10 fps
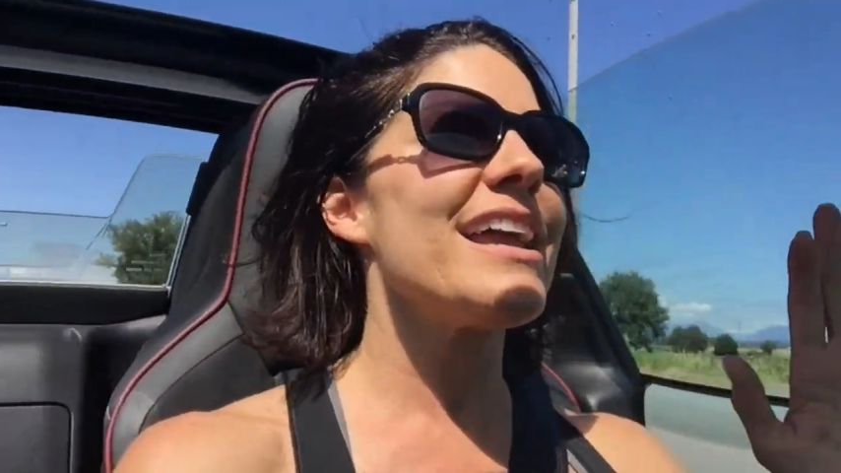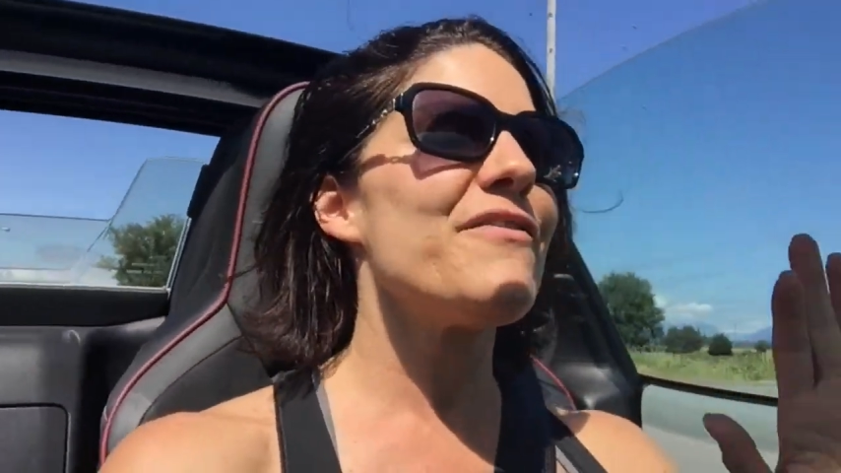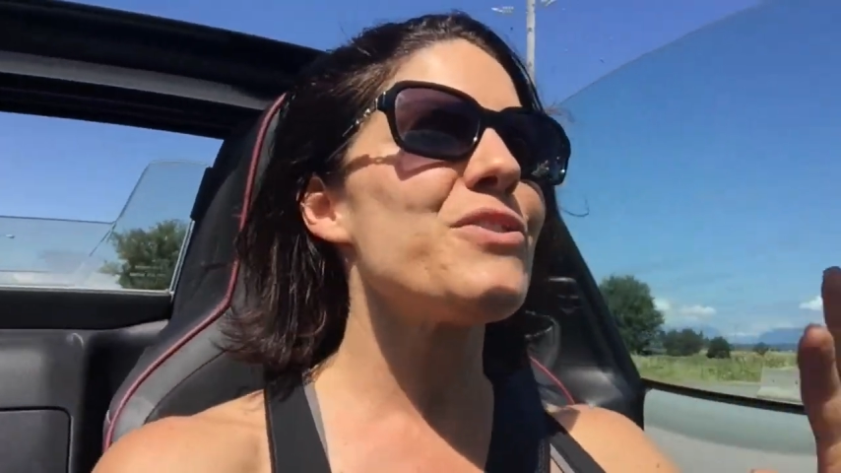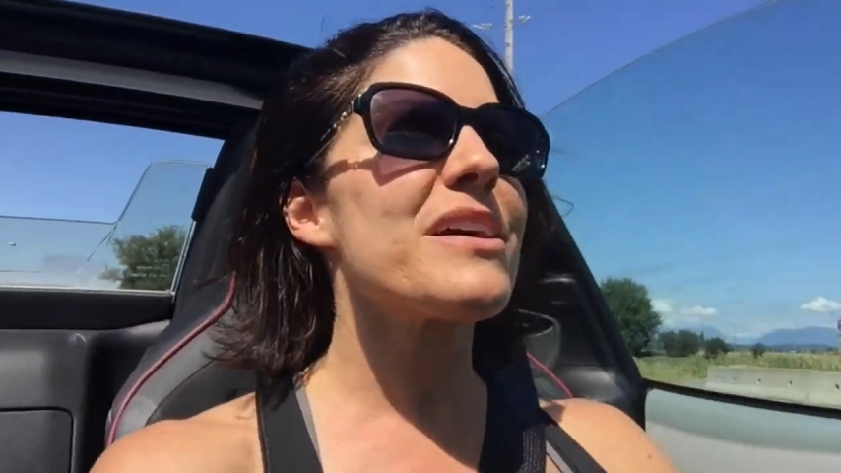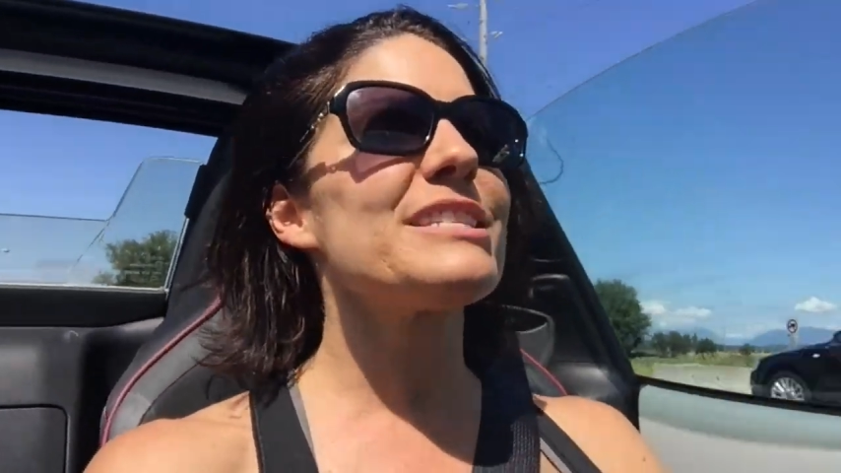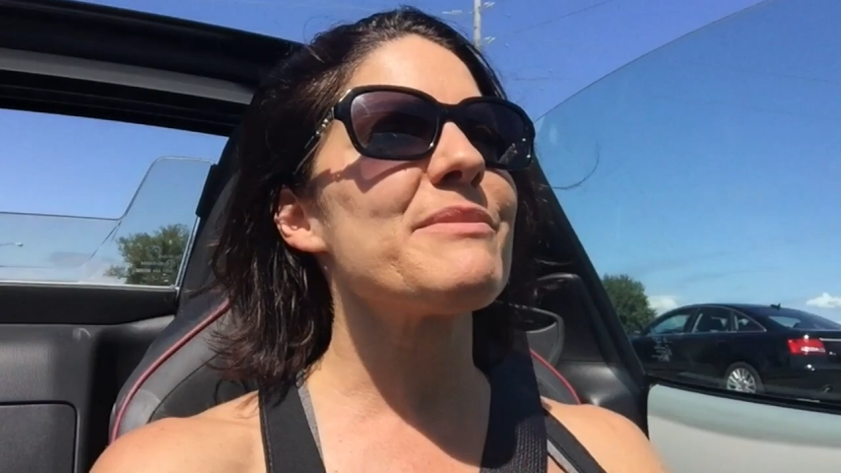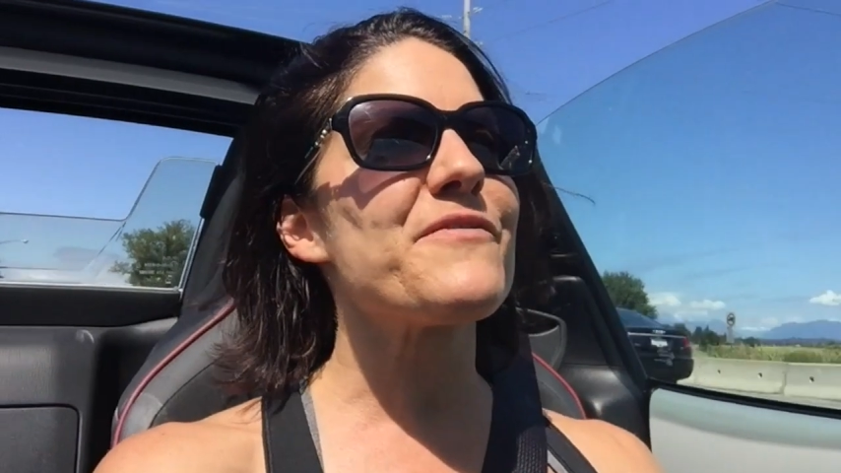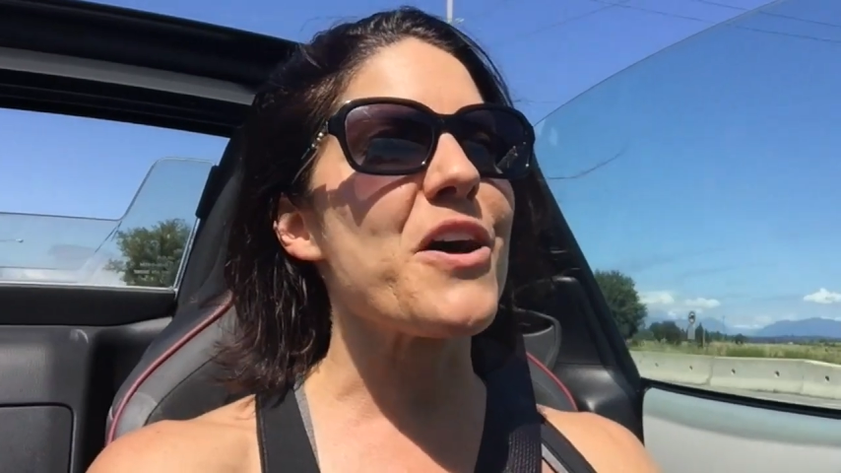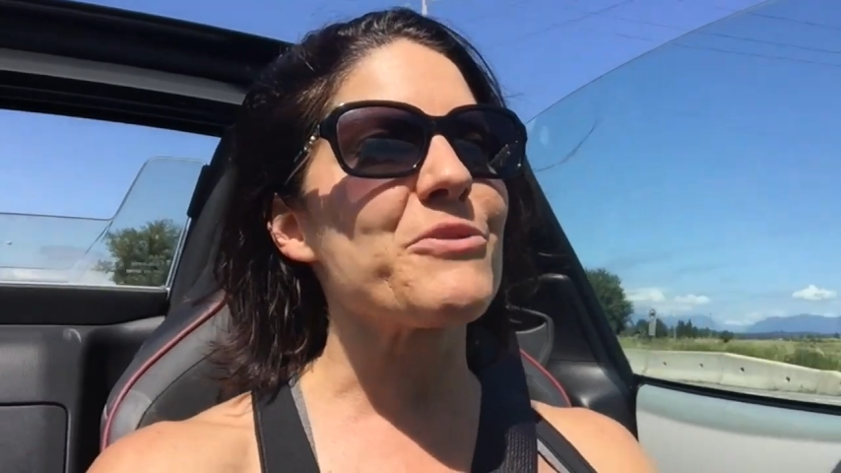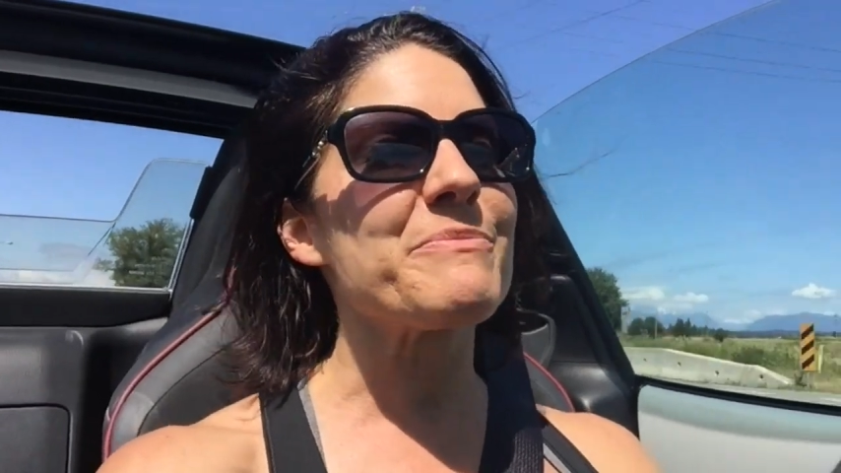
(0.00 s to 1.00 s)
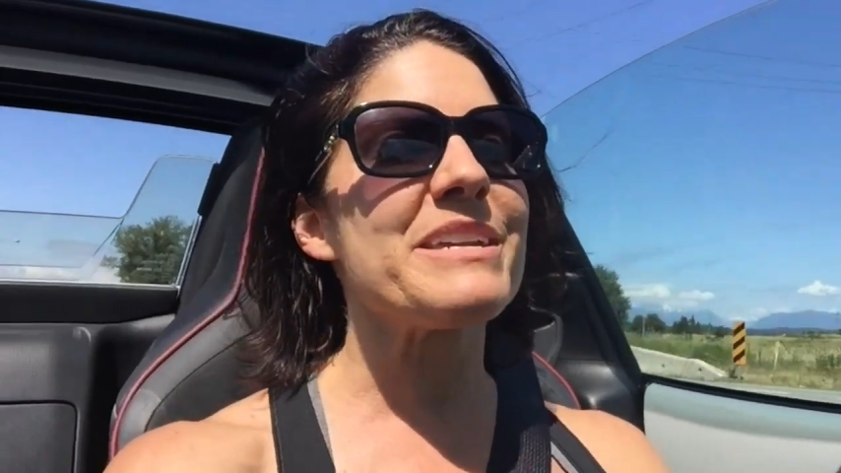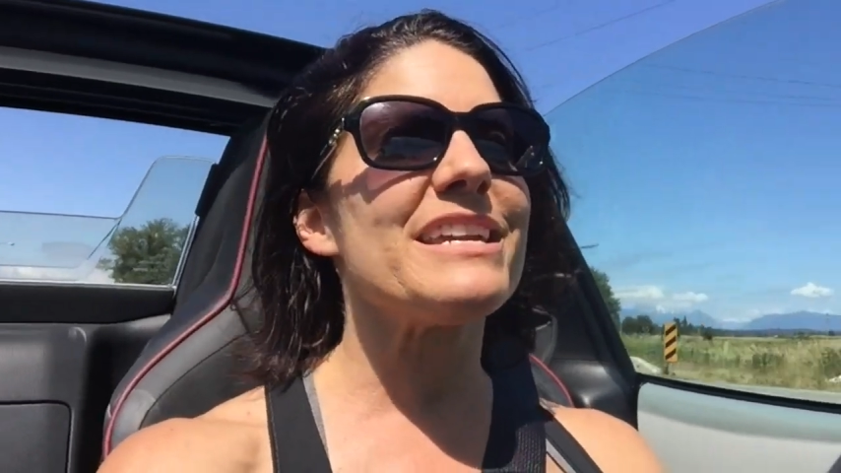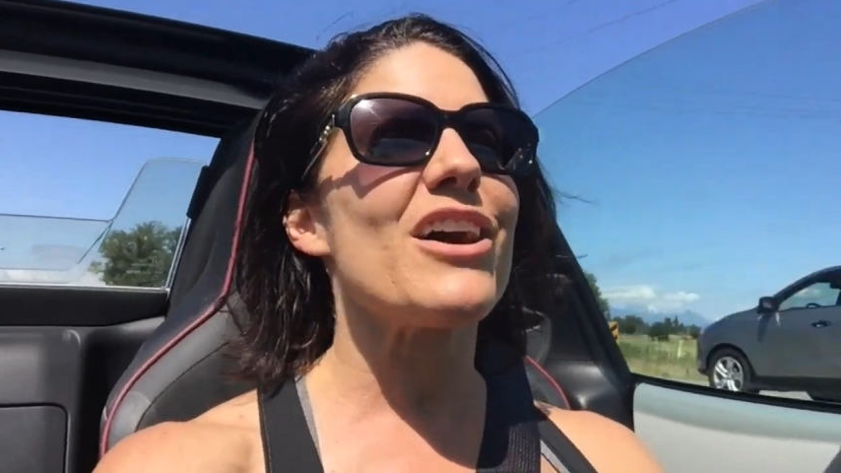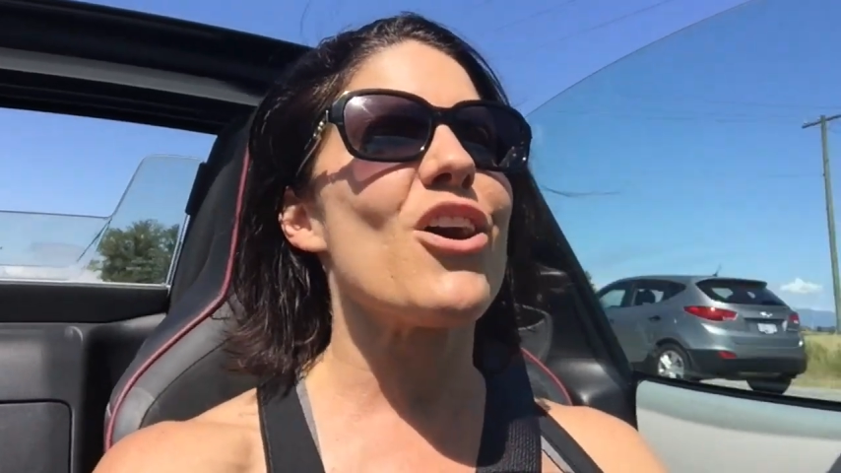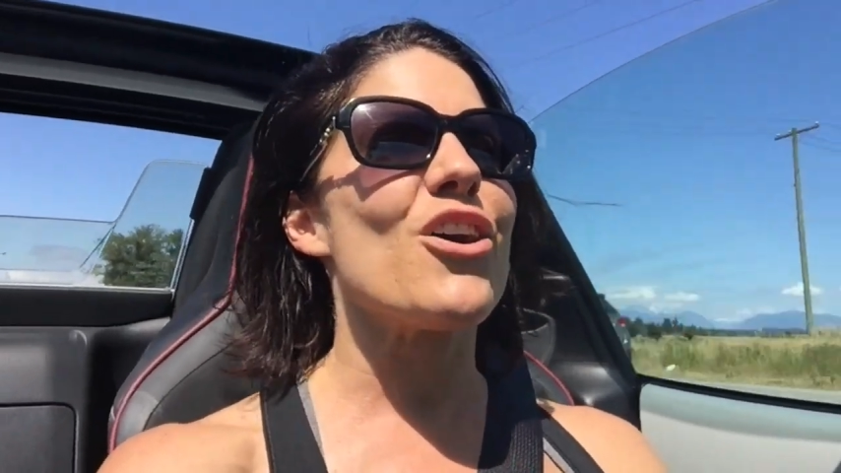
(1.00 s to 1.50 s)
if you guys have been following
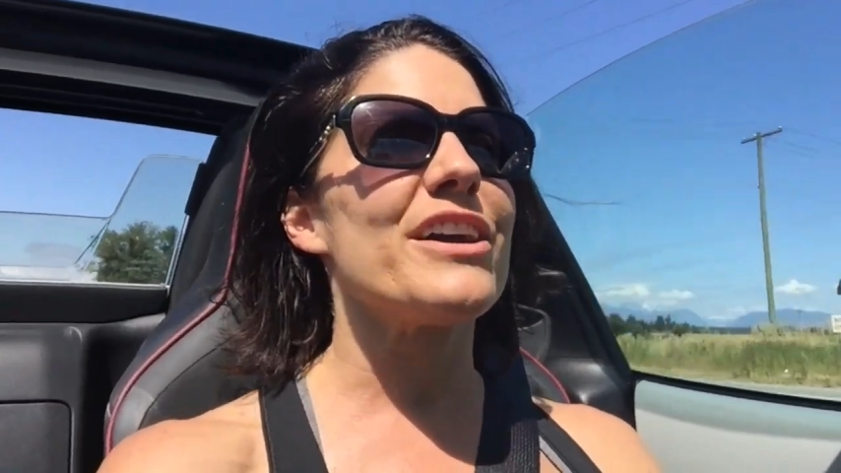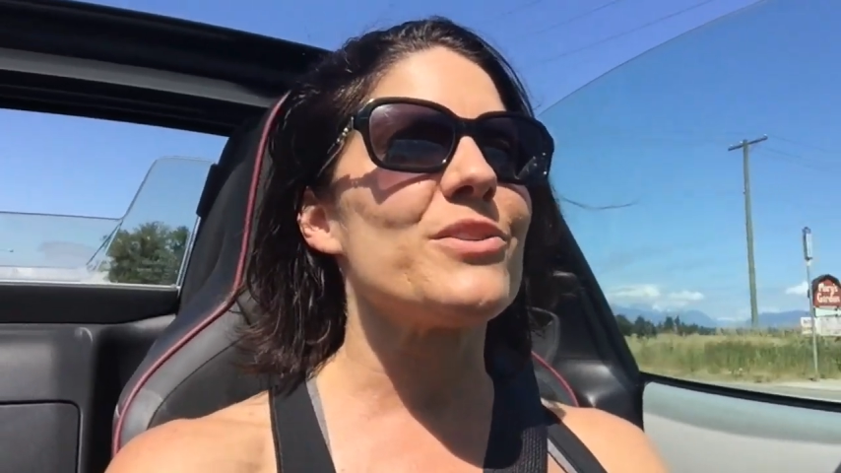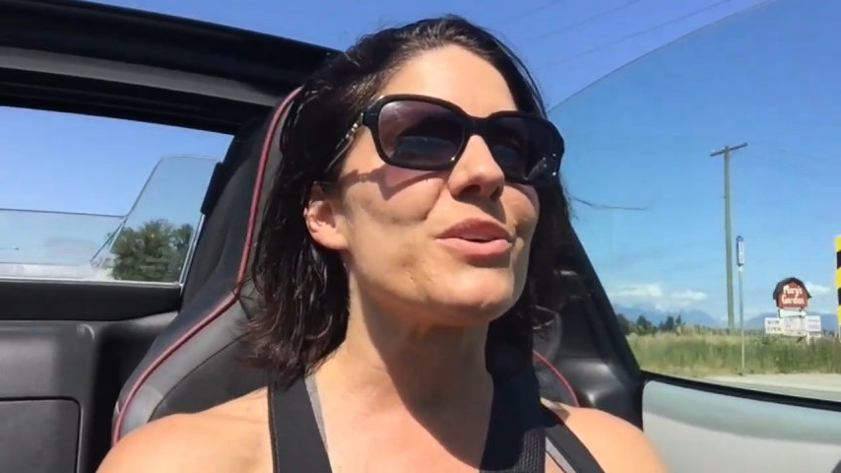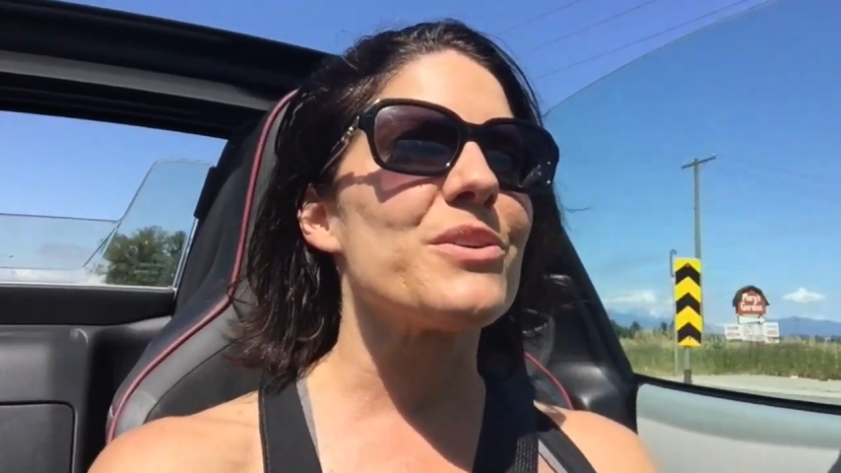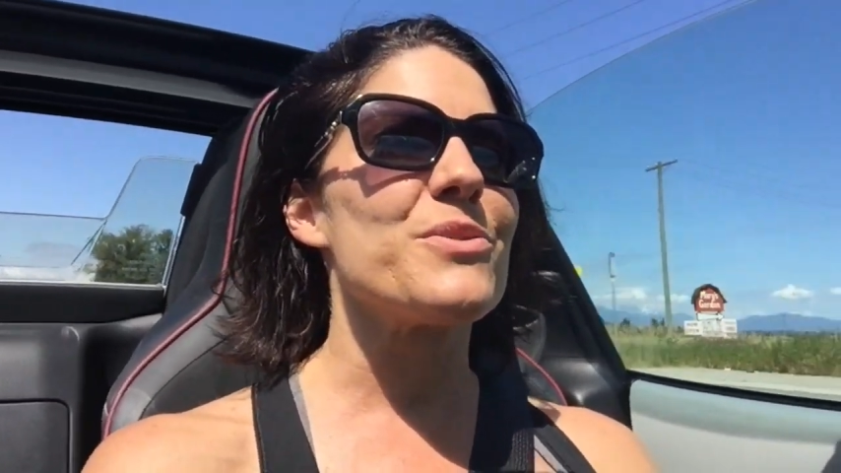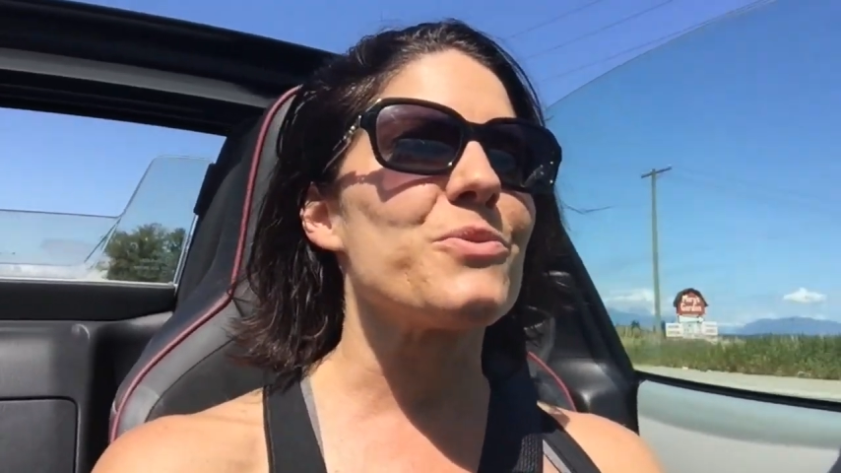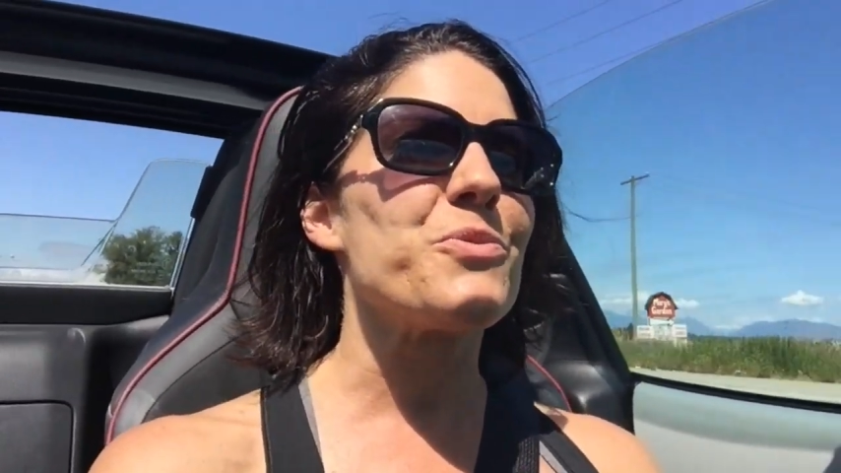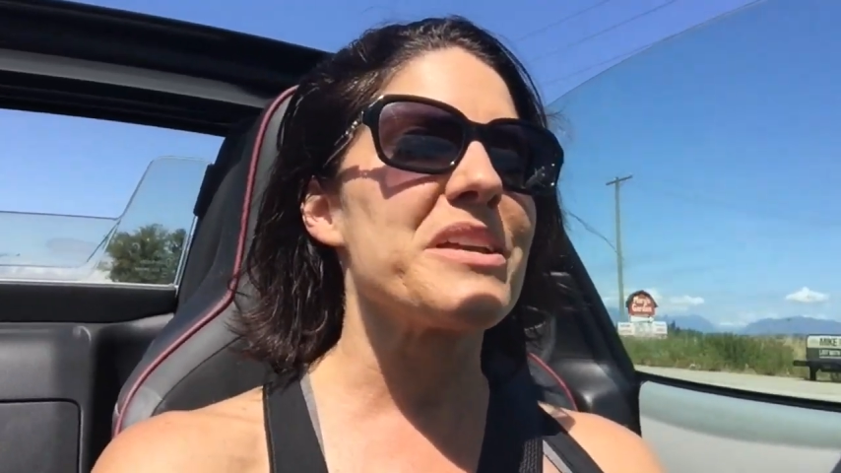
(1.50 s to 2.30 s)
me on